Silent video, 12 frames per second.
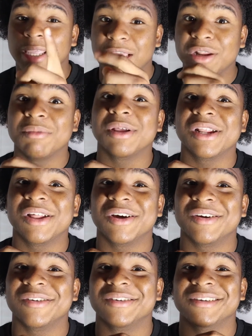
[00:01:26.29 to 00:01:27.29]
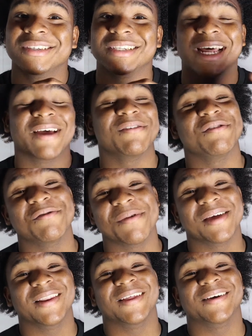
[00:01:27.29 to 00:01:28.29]
In a minute though, because I haven't even
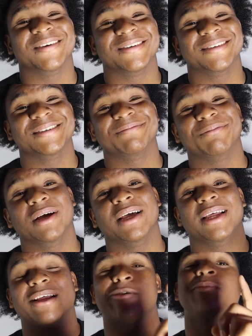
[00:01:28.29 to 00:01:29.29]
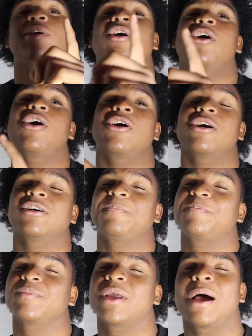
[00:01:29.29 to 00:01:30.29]
made it though, but it'll be
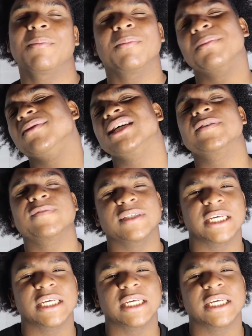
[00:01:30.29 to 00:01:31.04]
called, I'm actually thinking